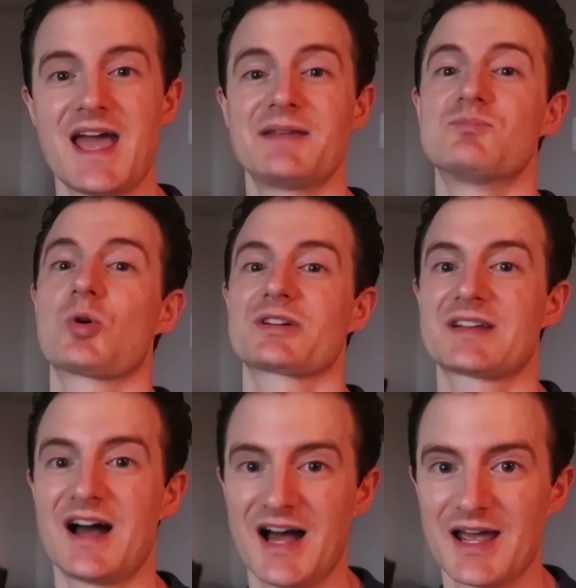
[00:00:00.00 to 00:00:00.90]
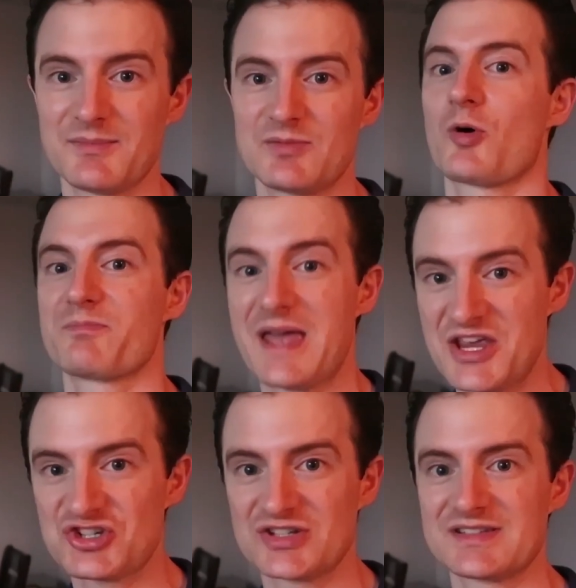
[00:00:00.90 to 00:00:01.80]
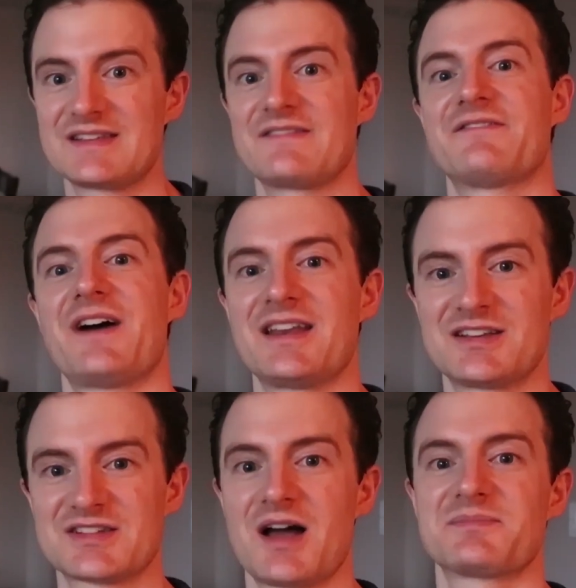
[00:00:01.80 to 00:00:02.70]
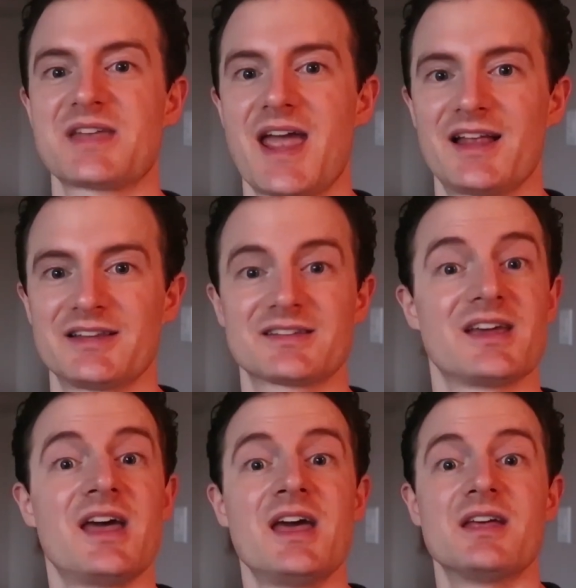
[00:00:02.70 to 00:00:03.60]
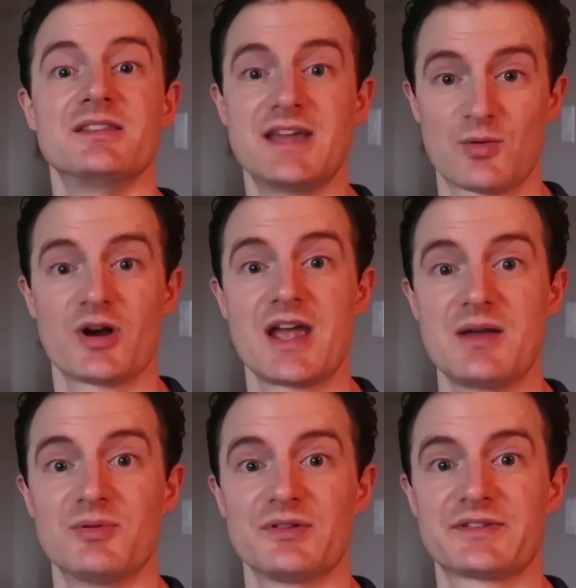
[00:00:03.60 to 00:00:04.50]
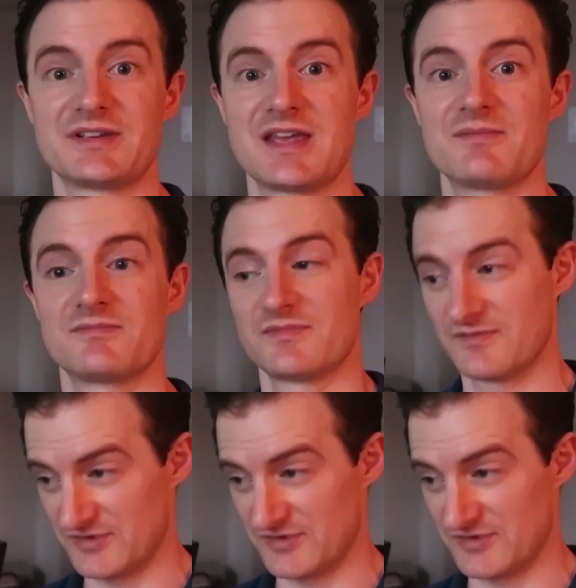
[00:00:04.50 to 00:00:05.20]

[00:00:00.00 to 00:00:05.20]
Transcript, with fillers: they had more time and more patience in finding top talent they were able to get